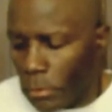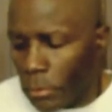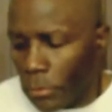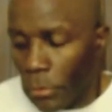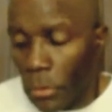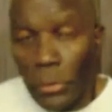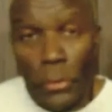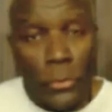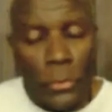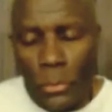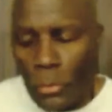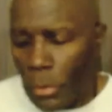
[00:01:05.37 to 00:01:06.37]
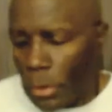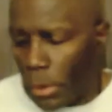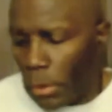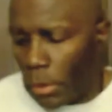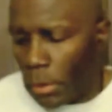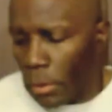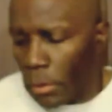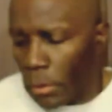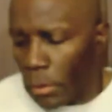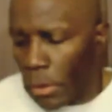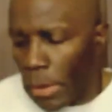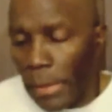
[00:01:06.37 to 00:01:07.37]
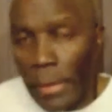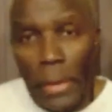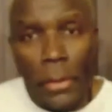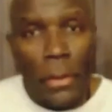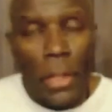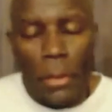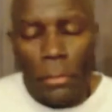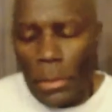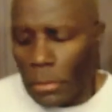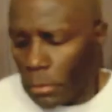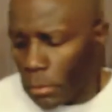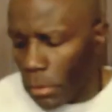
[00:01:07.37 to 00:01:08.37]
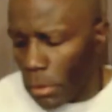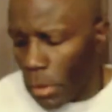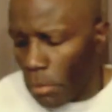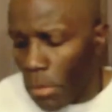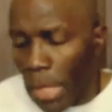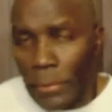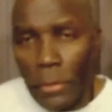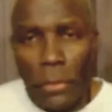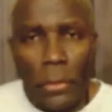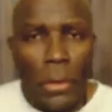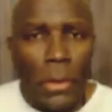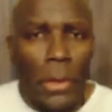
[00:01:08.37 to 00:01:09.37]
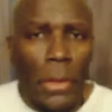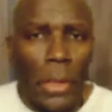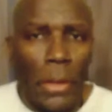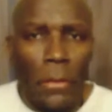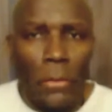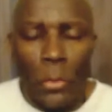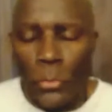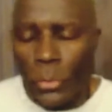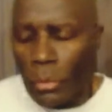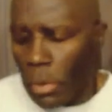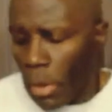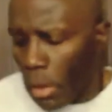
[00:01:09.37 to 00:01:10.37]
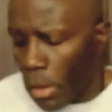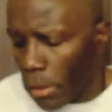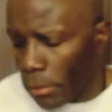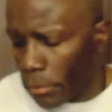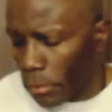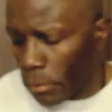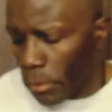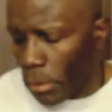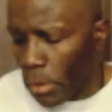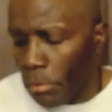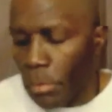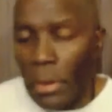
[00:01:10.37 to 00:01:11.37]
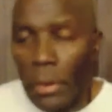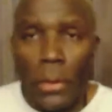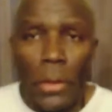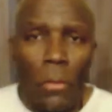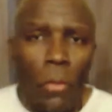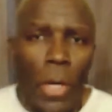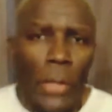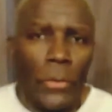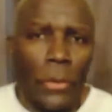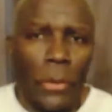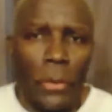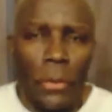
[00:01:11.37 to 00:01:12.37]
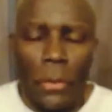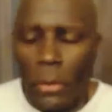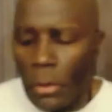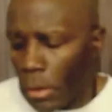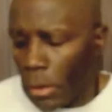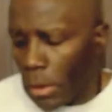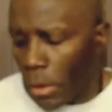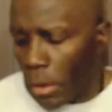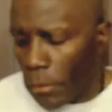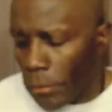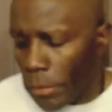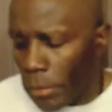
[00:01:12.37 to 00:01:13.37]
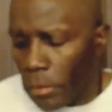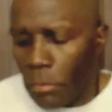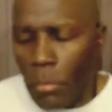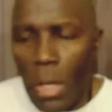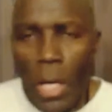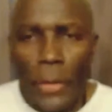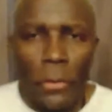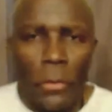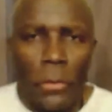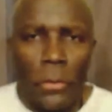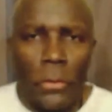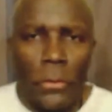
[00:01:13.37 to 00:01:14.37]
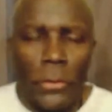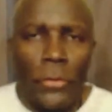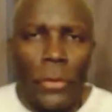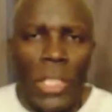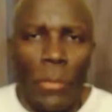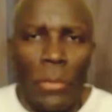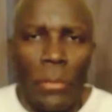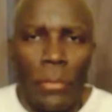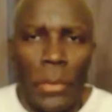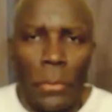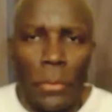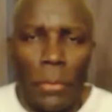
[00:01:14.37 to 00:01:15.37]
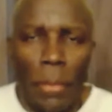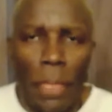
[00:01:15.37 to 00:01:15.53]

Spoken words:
Sojourner Truth, Harriet Tubman, Martin Luther King, Rosa Parks, Booker T. Washington, Thurgood Marshall, just to name a few.